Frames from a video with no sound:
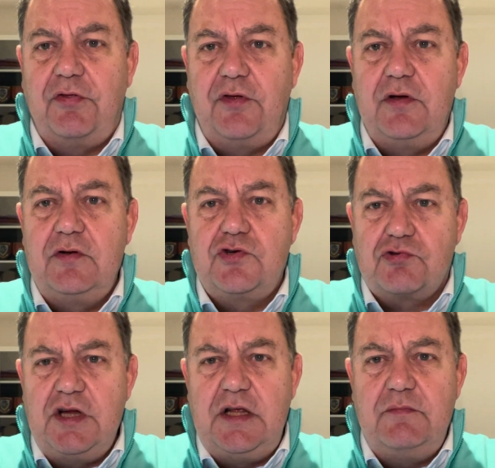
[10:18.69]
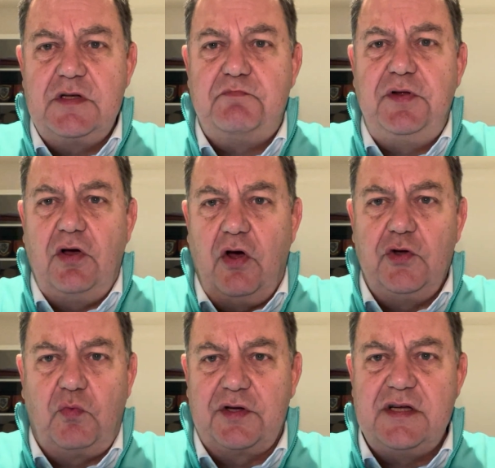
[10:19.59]
than dreams
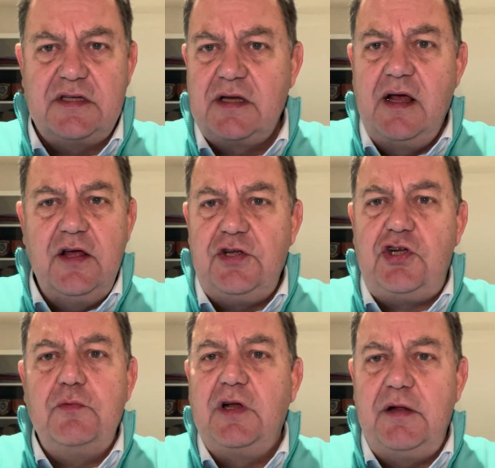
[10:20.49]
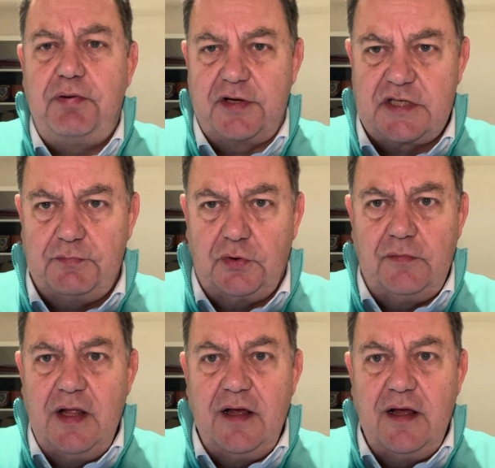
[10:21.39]
beyond what is humanly possible,